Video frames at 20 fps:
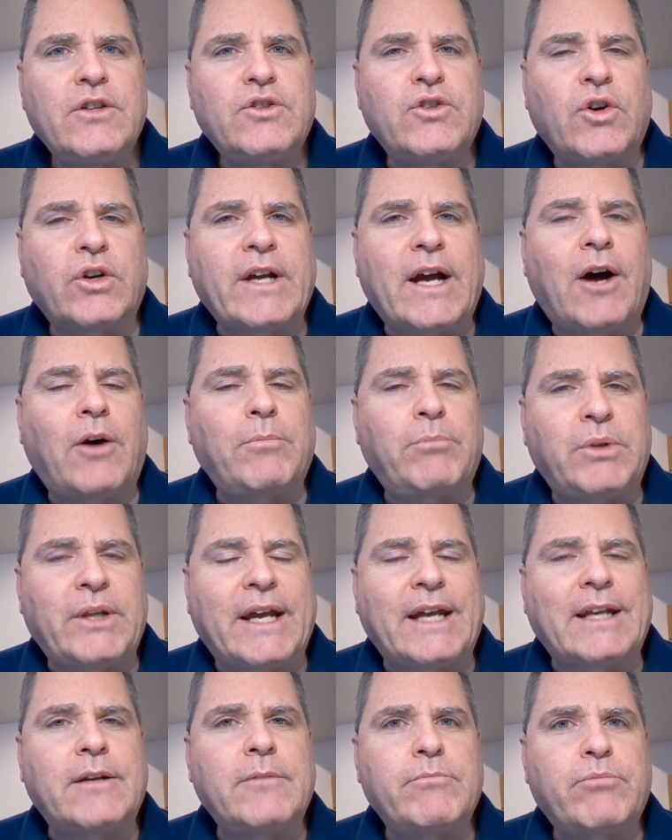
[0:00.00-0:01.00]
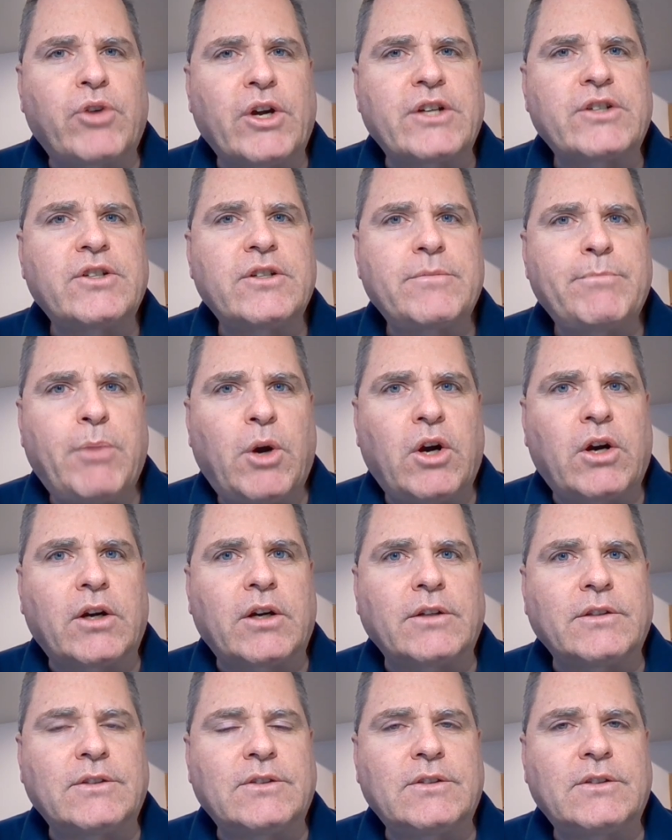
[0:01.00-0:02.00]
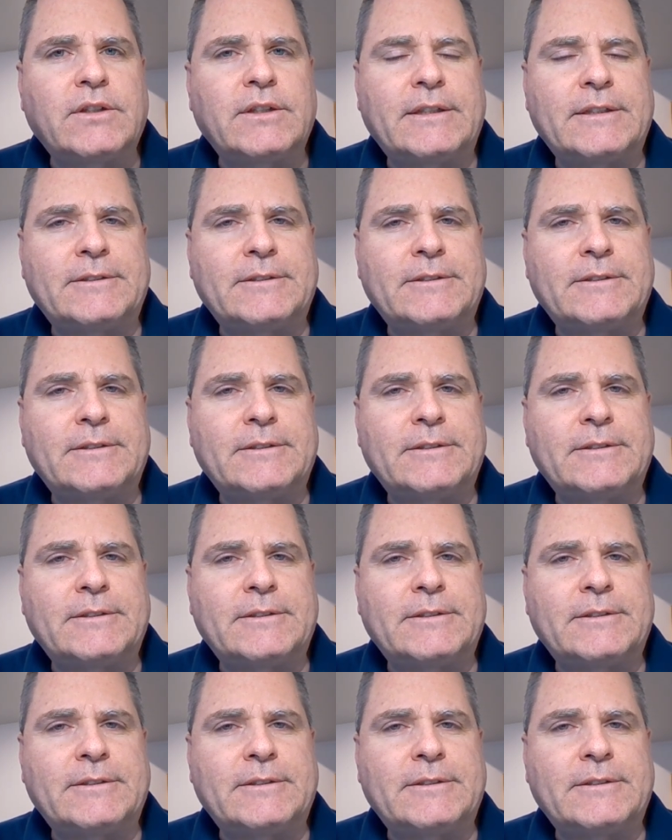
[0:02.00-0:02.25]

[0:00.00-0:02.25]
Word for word: took out plain and precious parts.